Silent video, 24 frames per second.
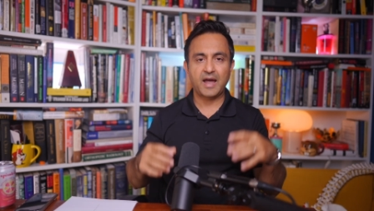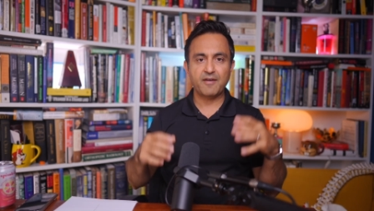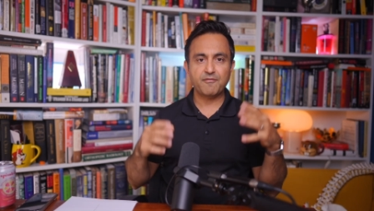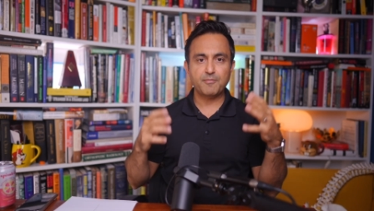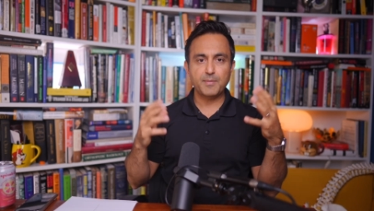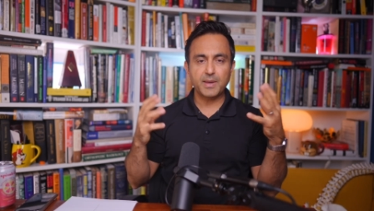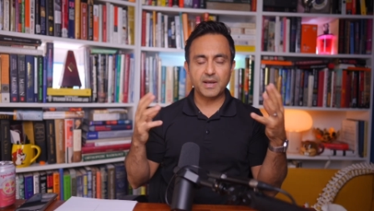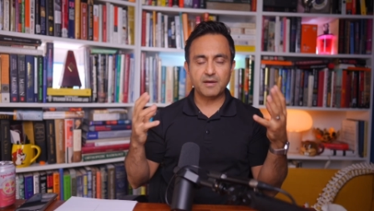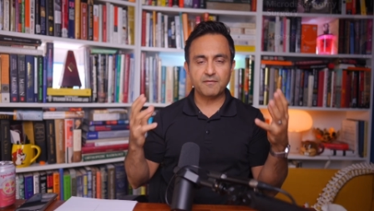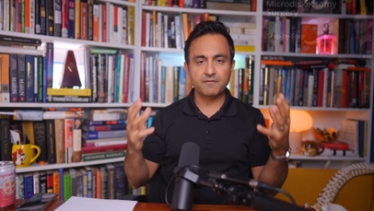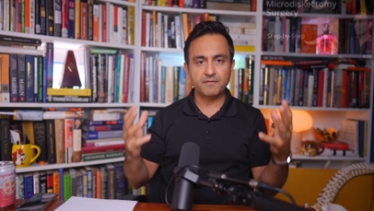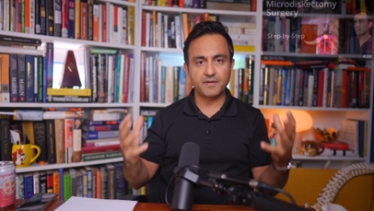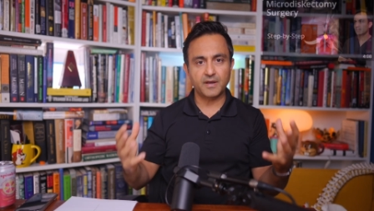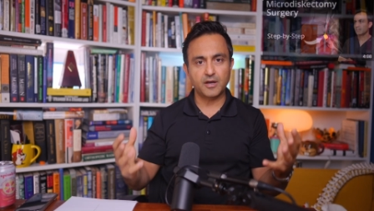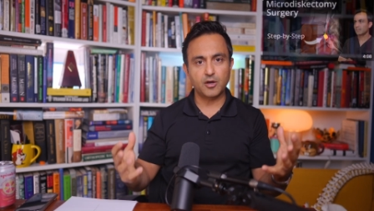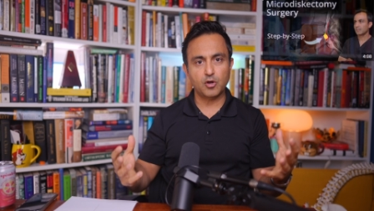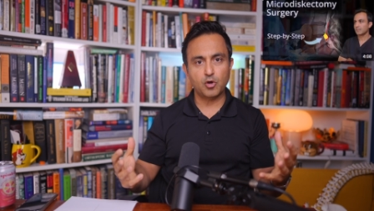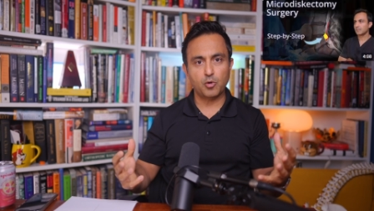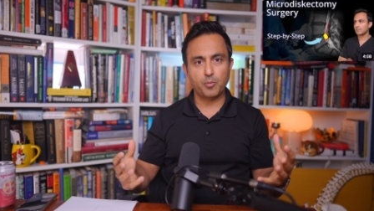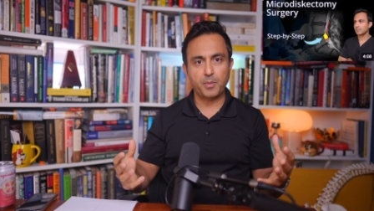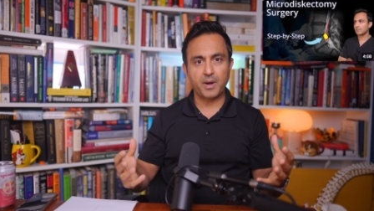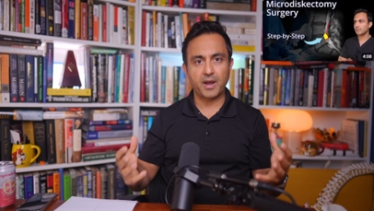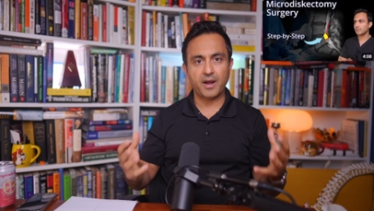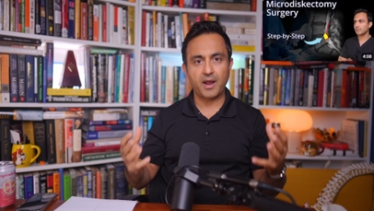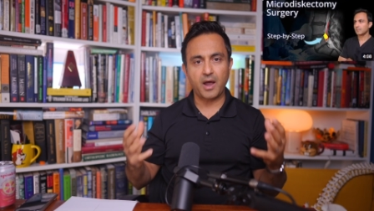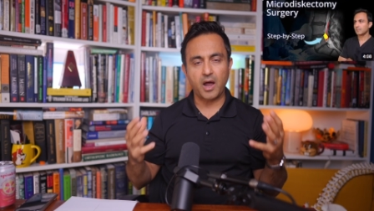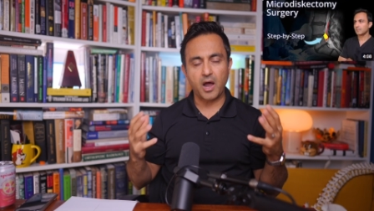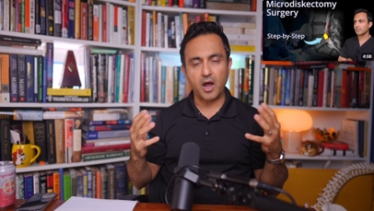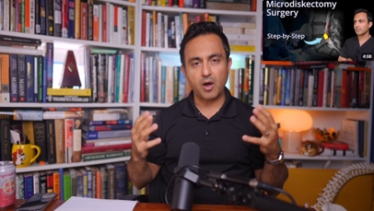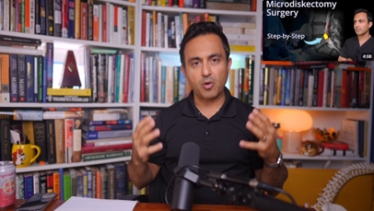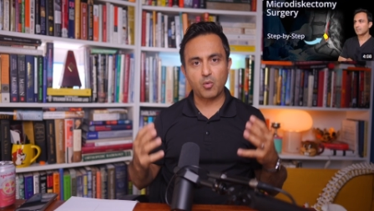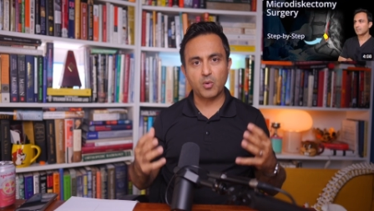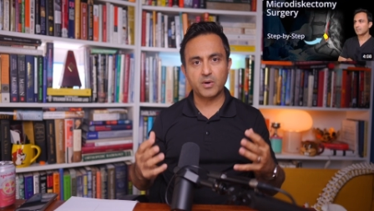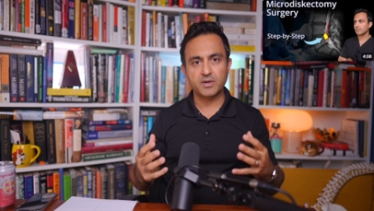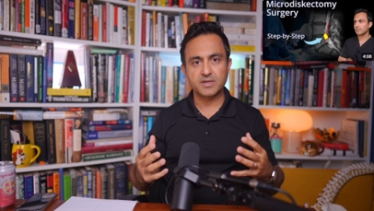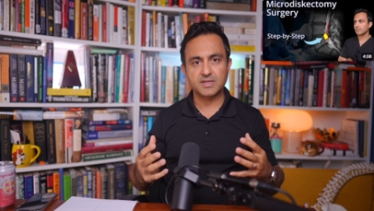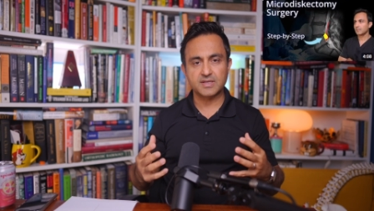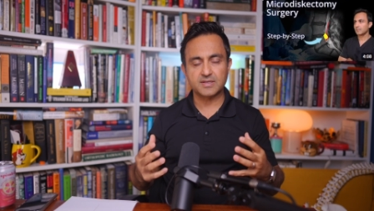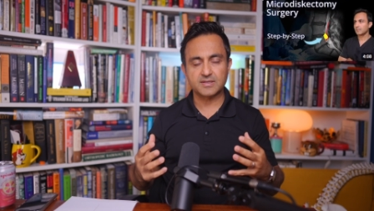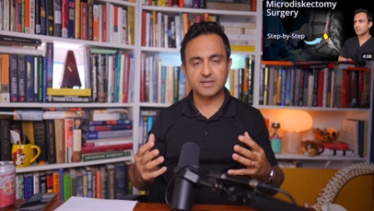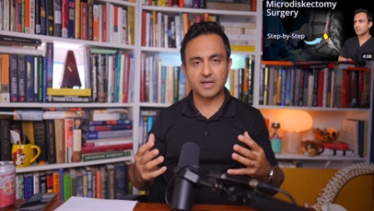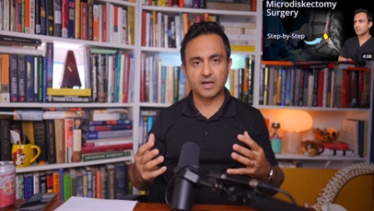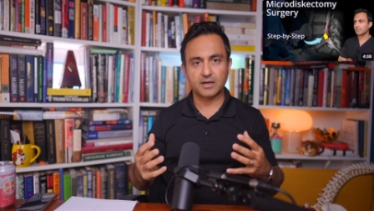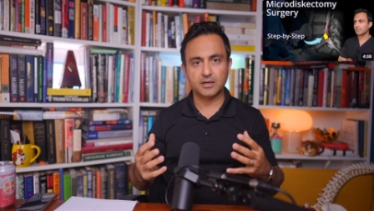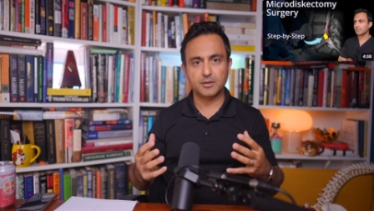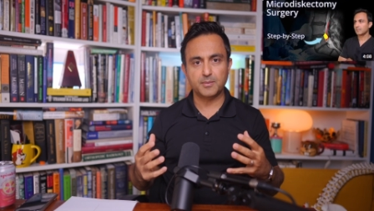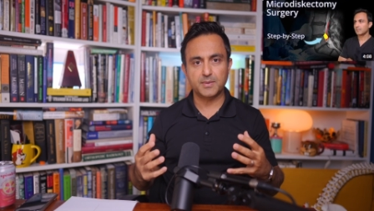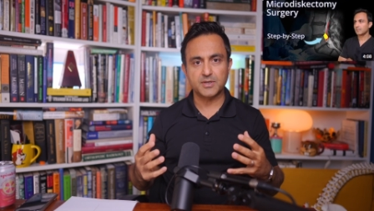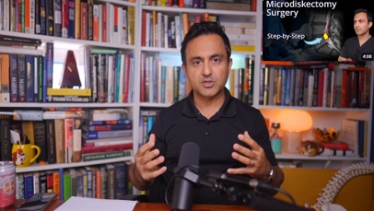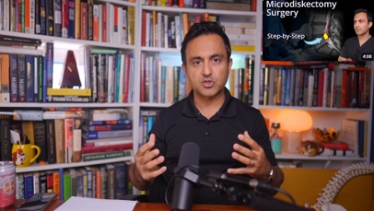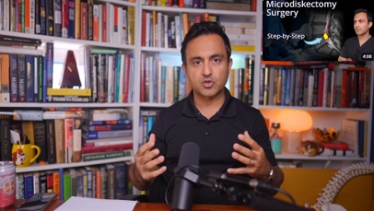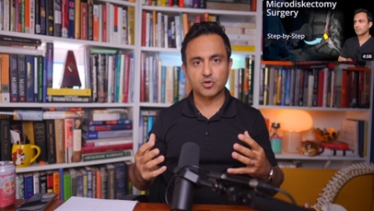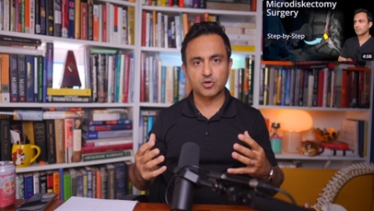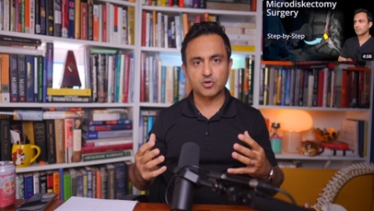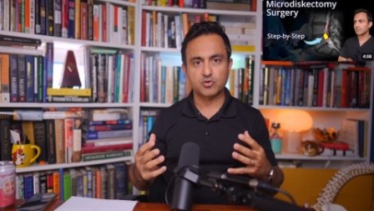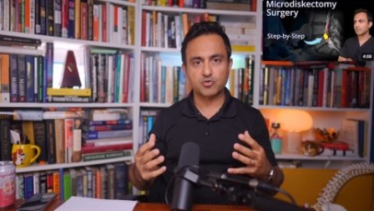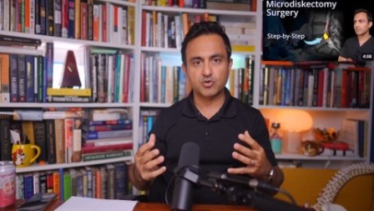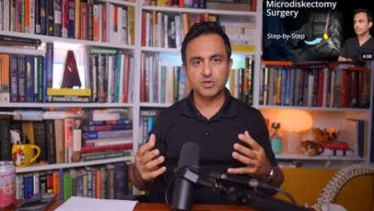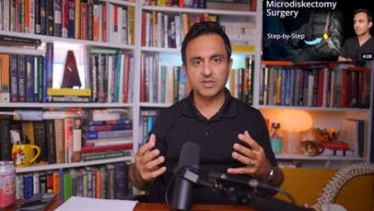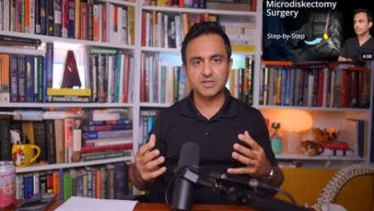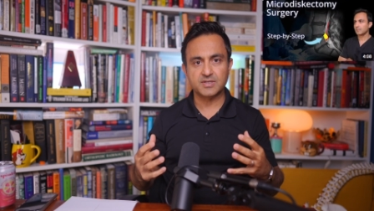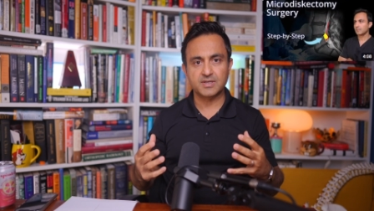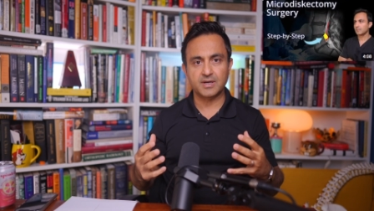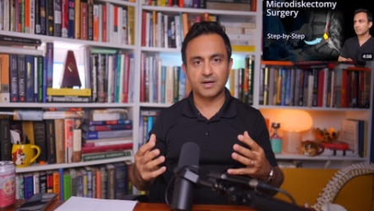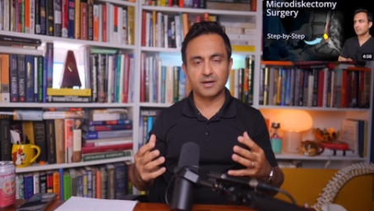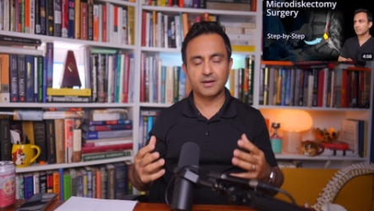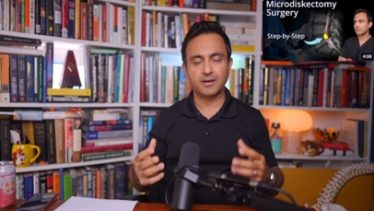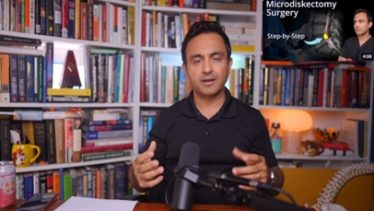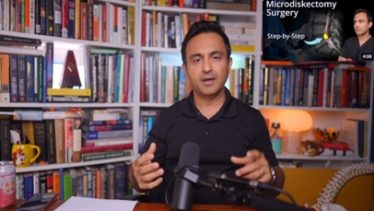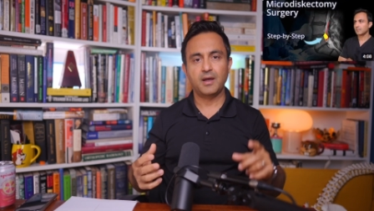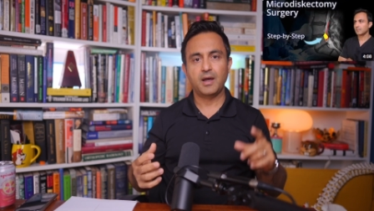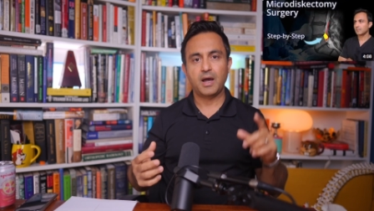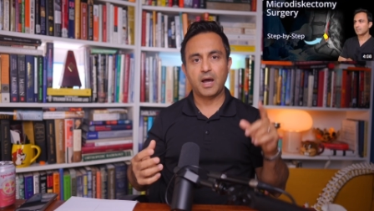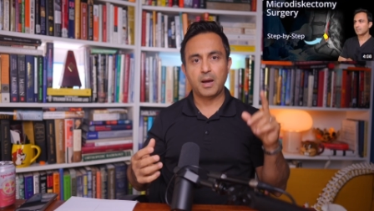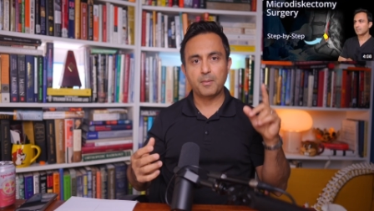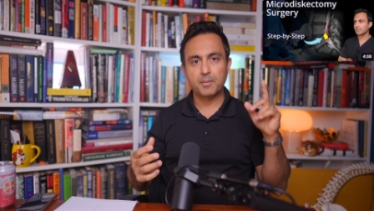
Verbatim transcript: I've made a video about how a discectomy surgery is done.